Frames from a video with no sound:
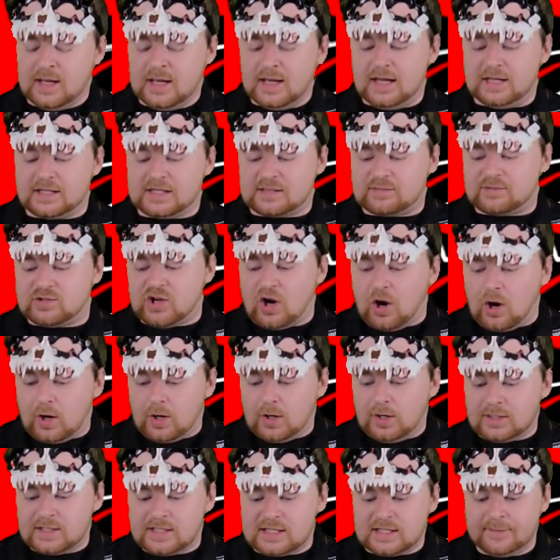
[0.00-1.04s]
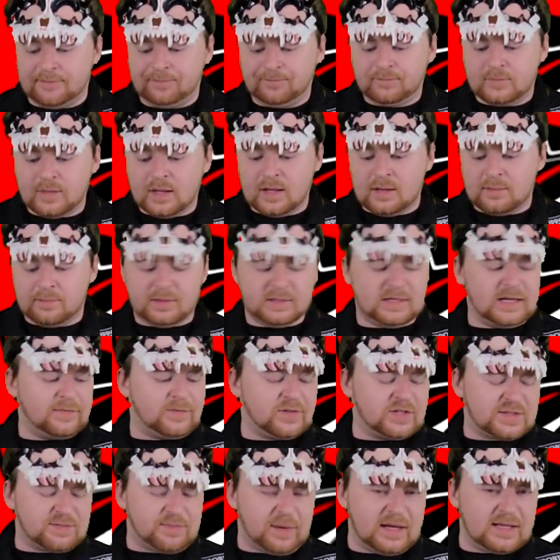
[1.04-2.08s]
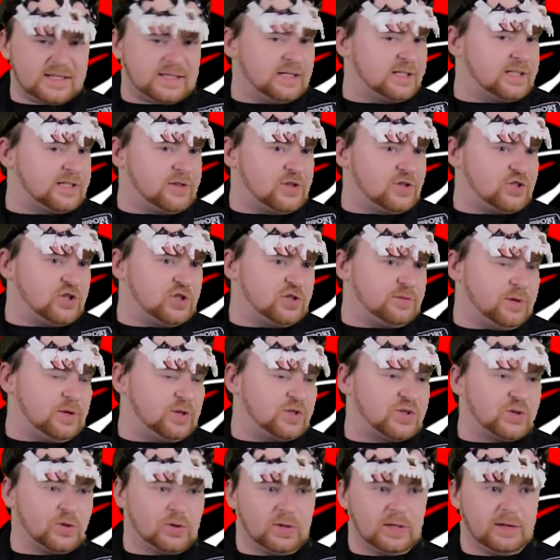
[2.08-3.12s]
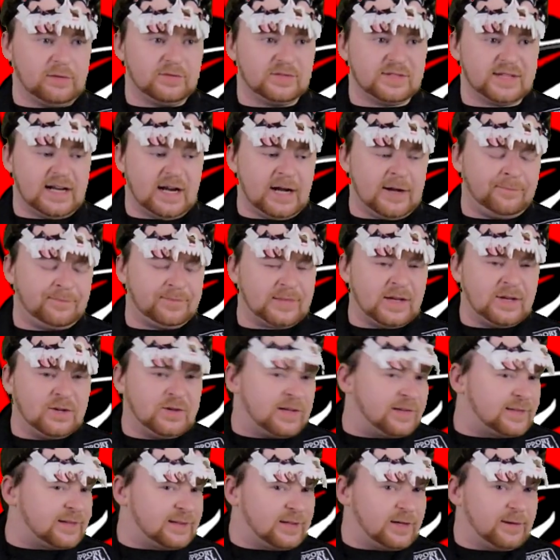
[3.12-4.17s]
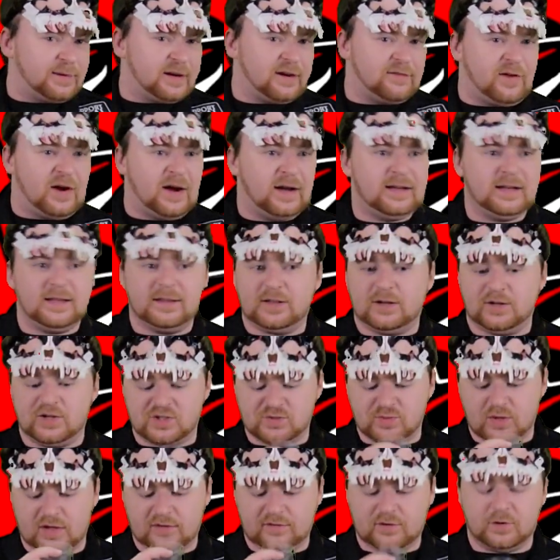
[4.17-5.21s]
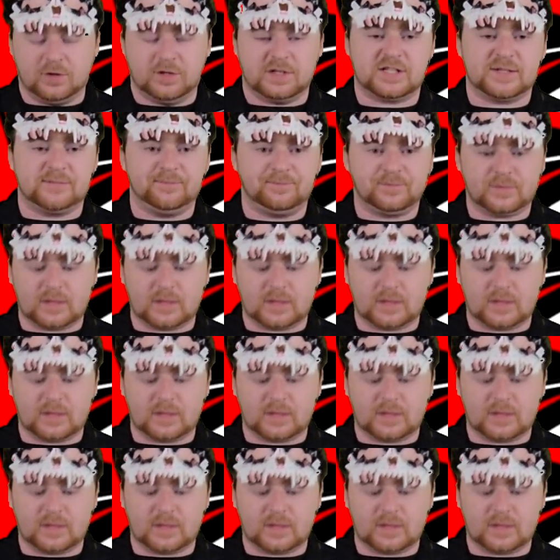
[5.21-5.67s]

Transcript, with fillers: It's tart but yet the spiciness of the ginger beer sort of levels it out. And you get the little bit of honey in there as well, of course.